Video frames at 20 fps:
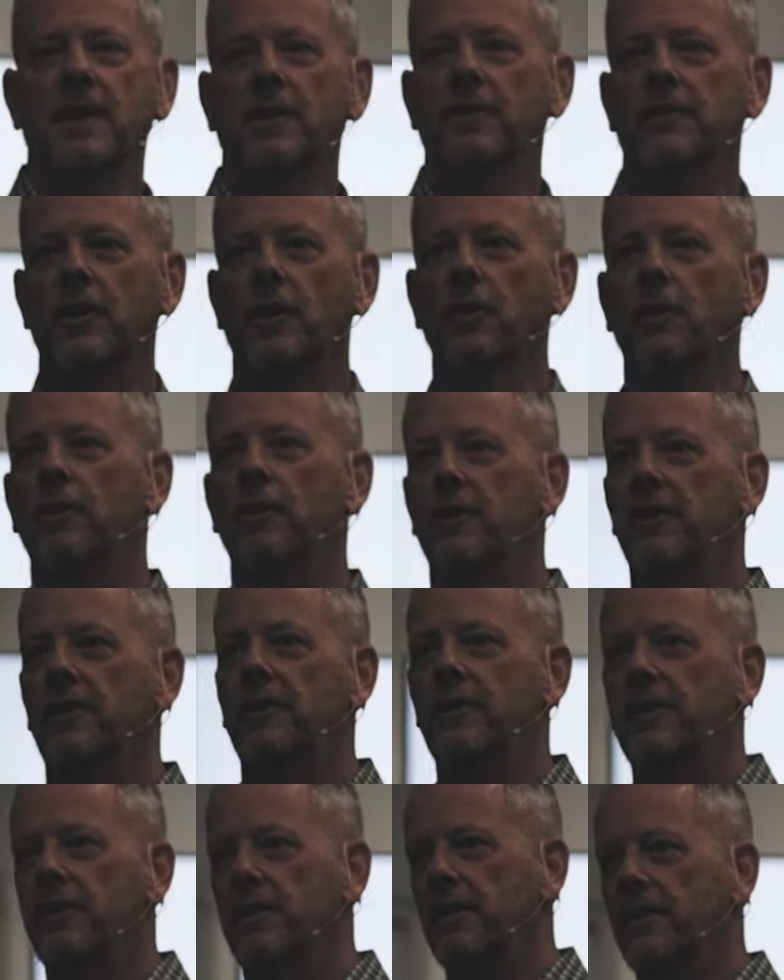So
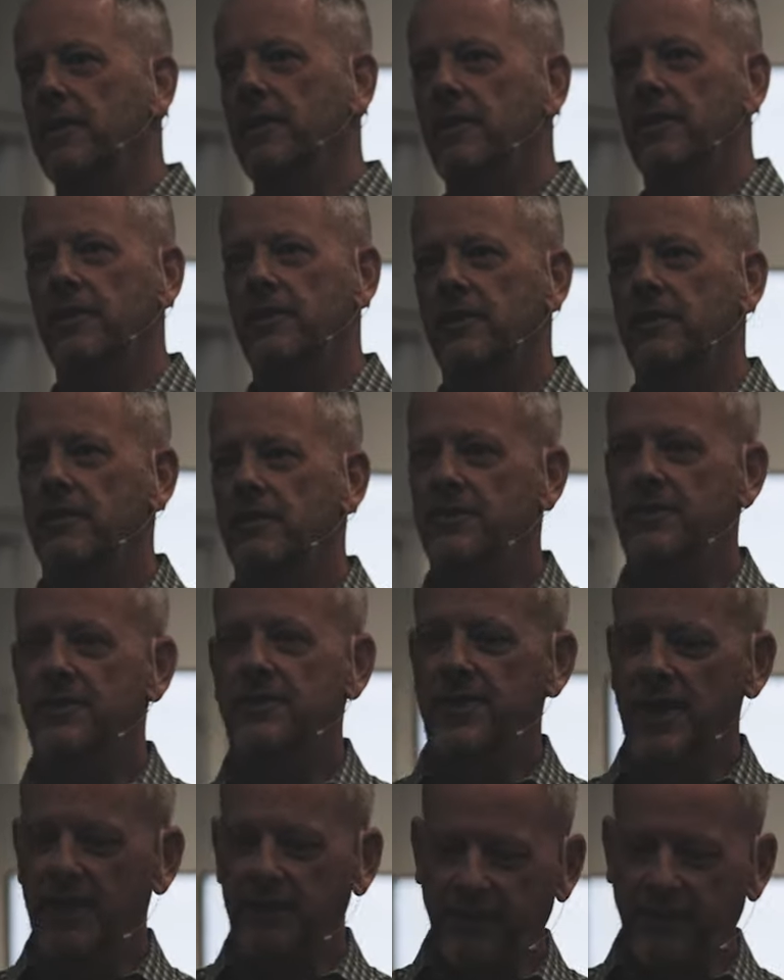
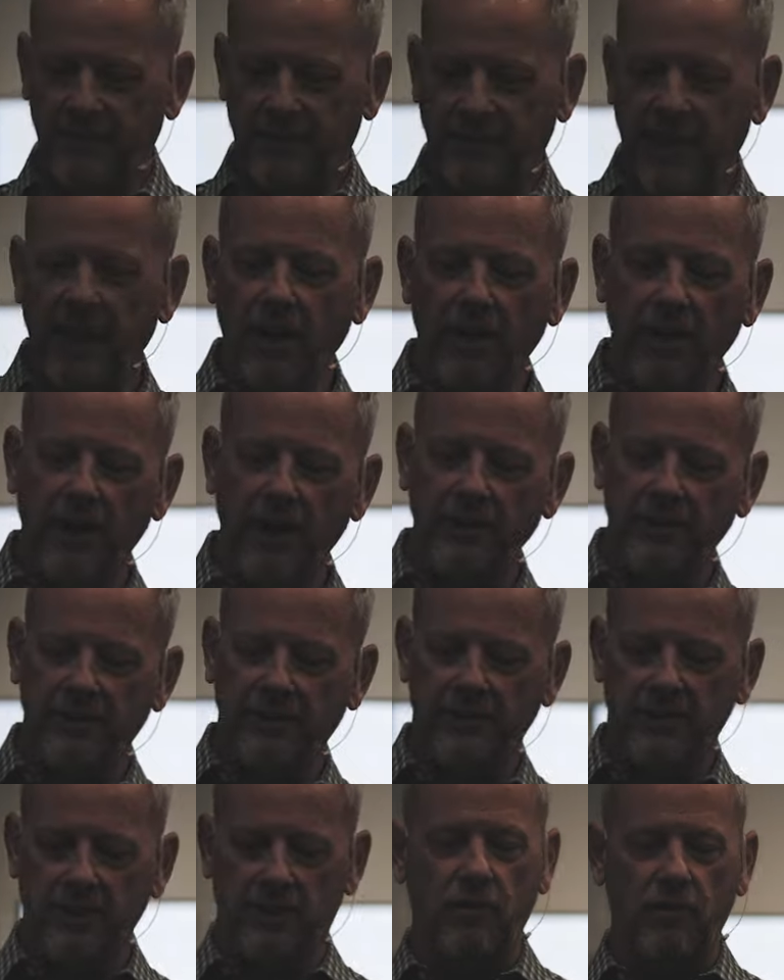Jesus
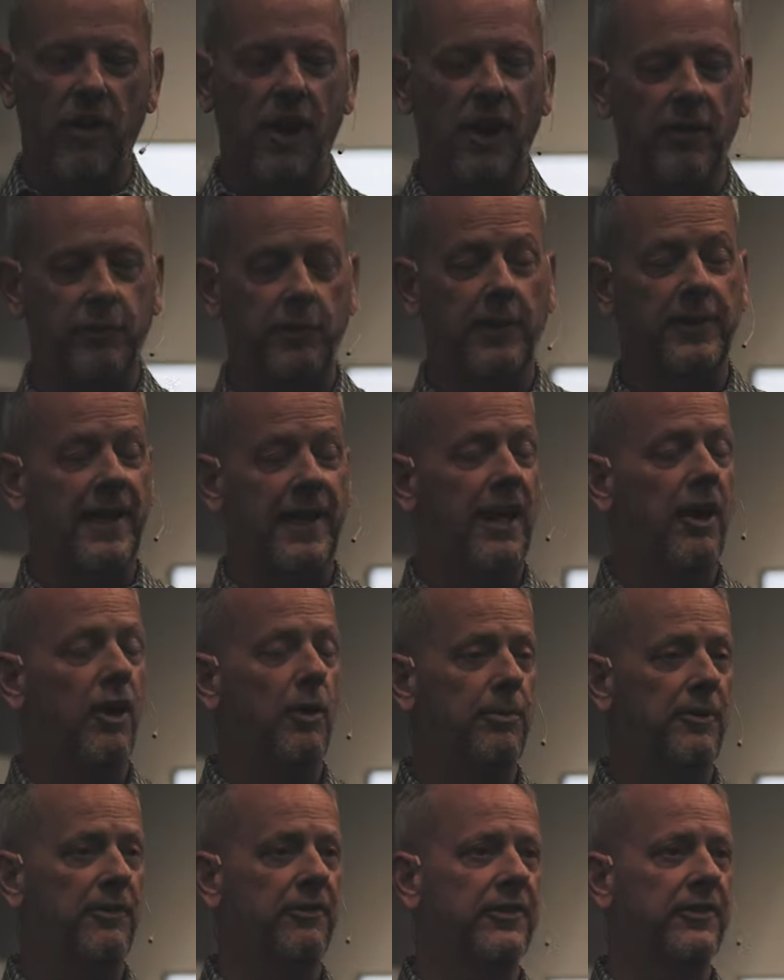carries the cross with the
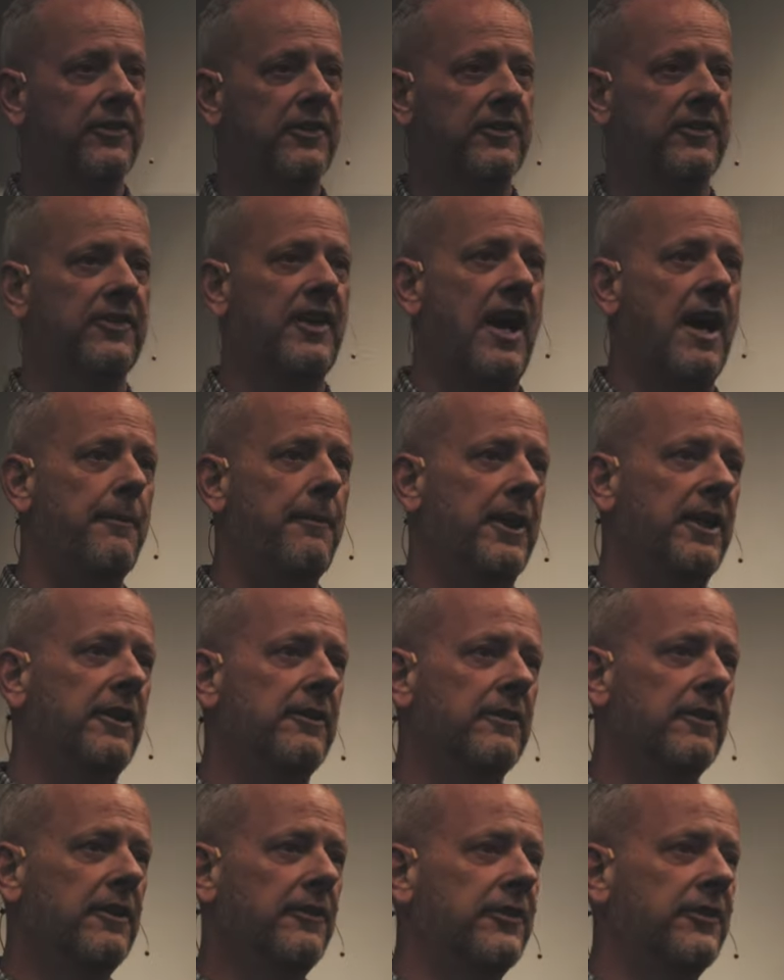help of
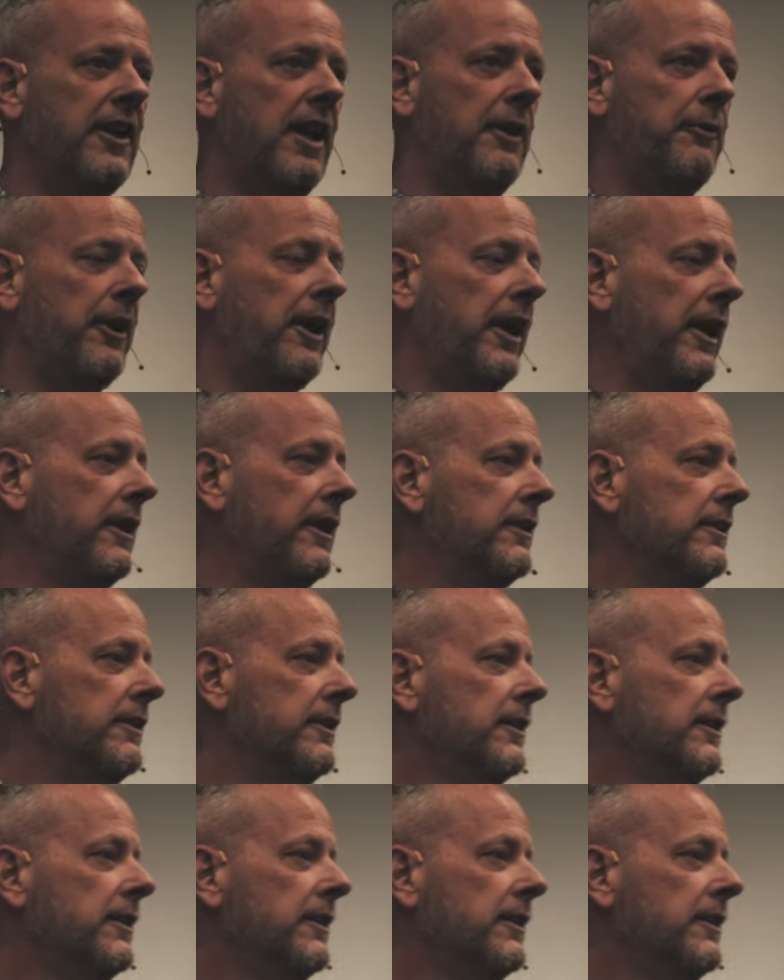Simon of Cyrene,